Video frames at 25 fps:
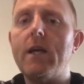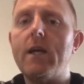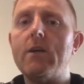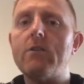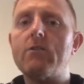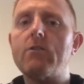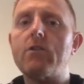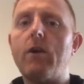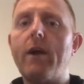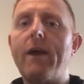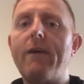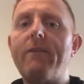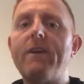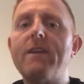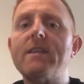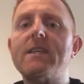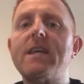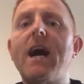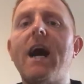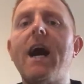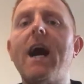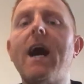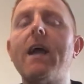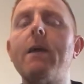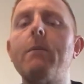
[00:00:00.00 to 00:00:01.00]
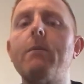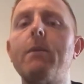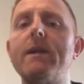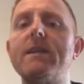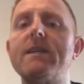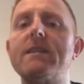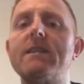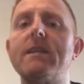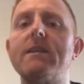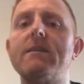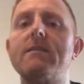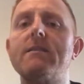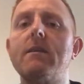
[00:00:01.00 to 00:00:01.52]
So if it's a
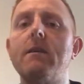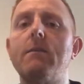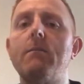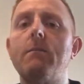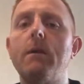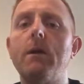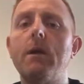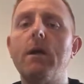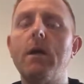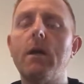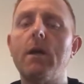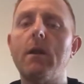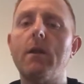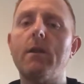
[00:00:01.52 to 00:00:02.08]
hybrid system,